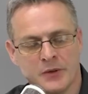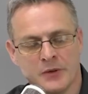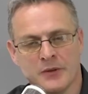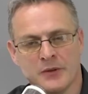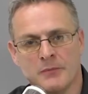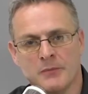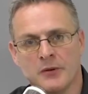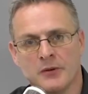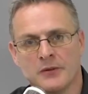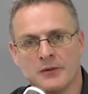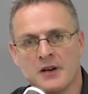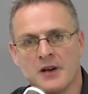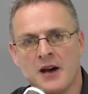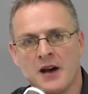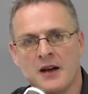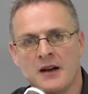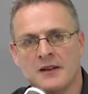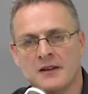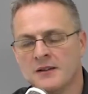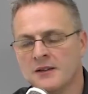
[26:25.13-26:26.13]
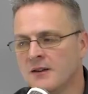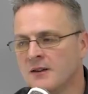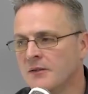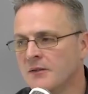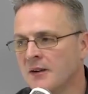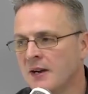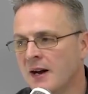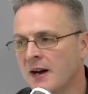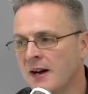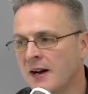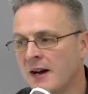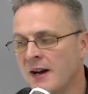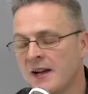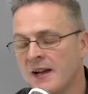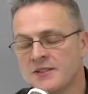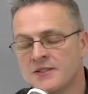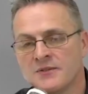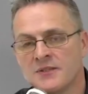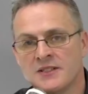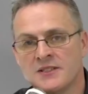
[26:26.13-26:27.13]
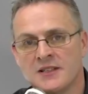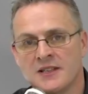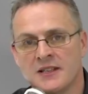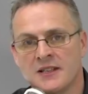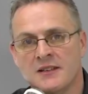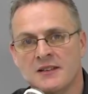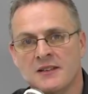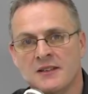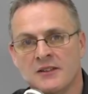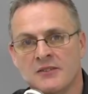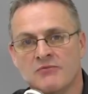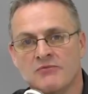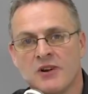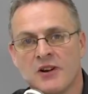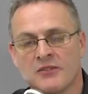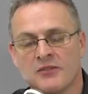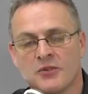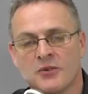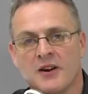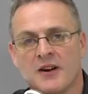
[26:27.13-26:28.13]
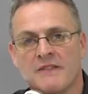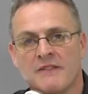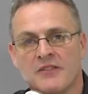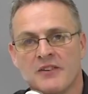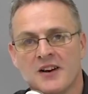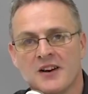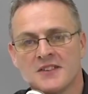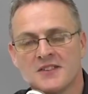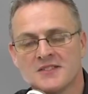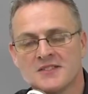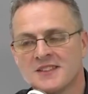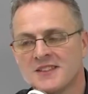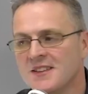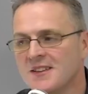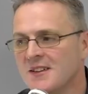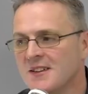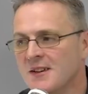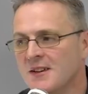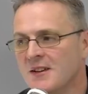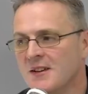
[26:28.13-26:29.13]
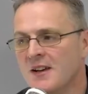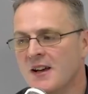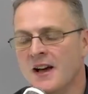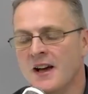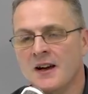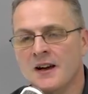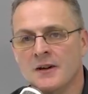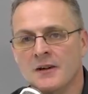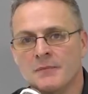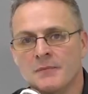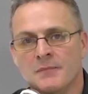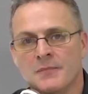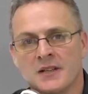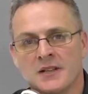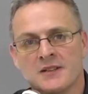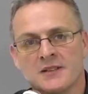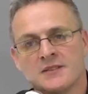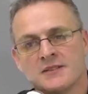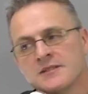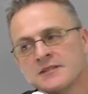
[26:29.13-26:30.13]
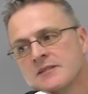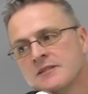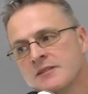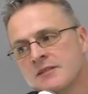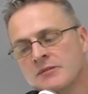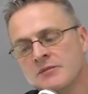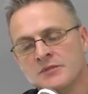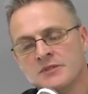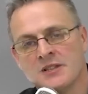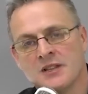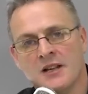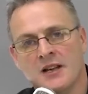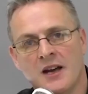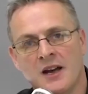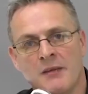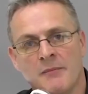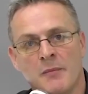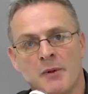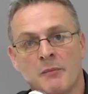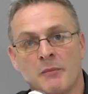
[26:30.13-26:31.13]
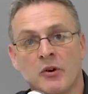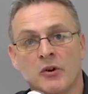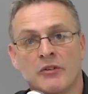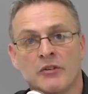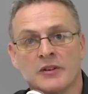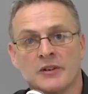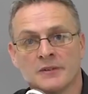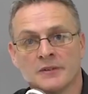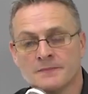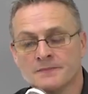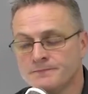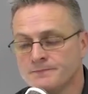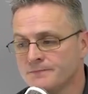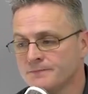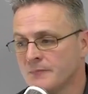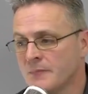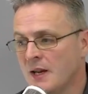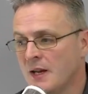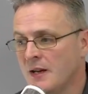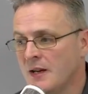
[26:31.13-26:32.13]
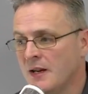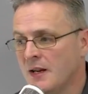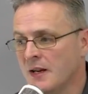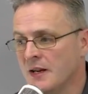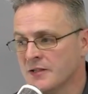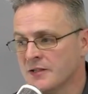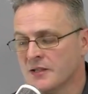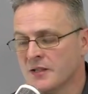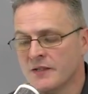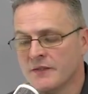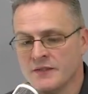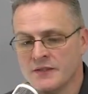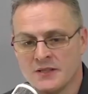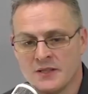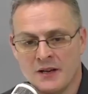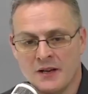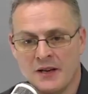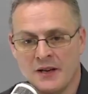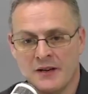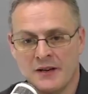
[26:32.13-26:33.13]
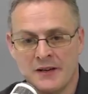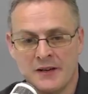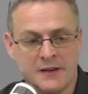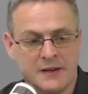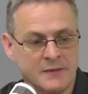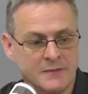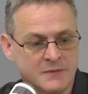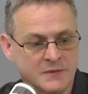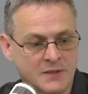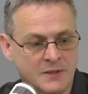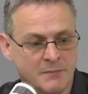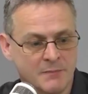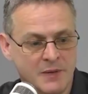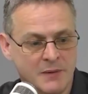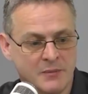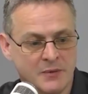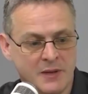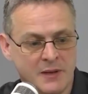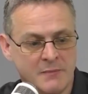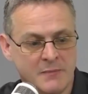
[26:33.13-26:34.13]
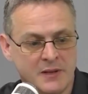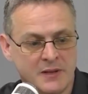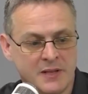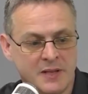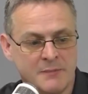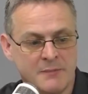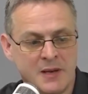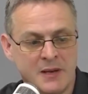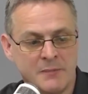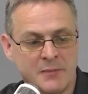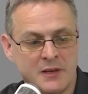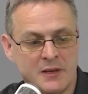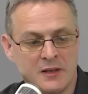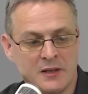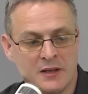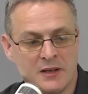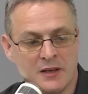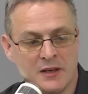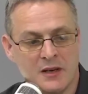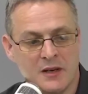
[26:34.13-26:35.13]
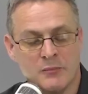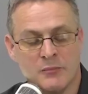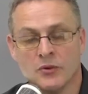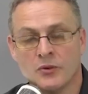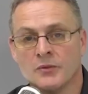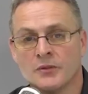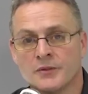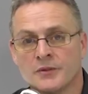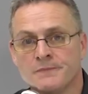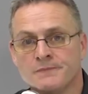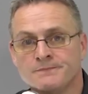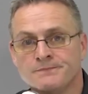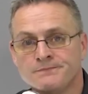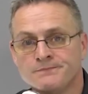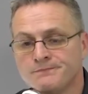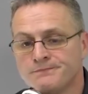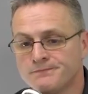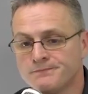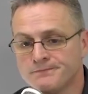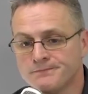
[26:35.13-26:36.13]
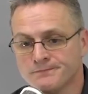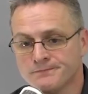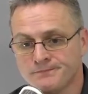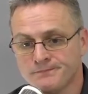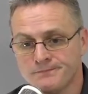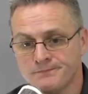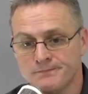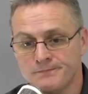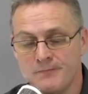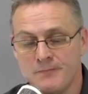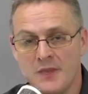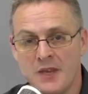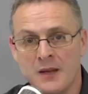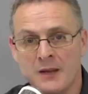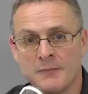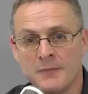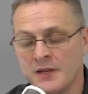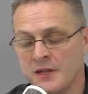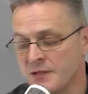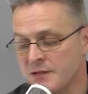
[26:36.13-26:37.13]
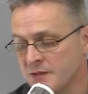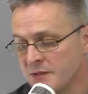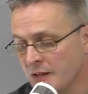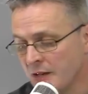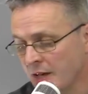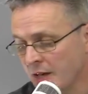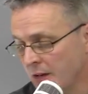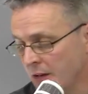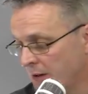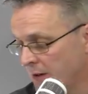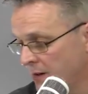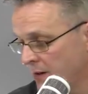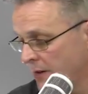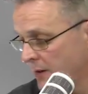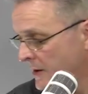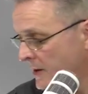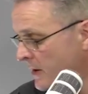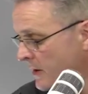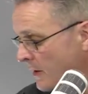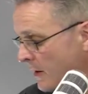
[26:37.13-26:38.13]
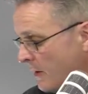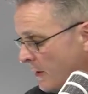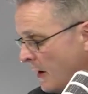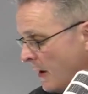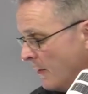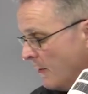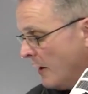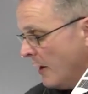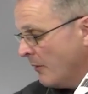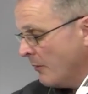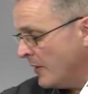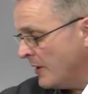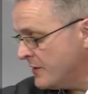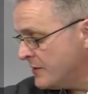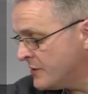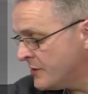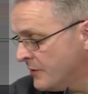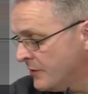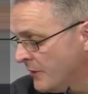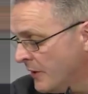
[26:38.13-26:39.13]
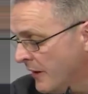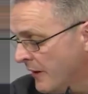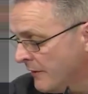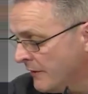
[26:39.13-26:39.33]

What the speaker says: board. I had to actually, run quite fast because there was a memorial service. Some people, they may be abroad. But it's, I went to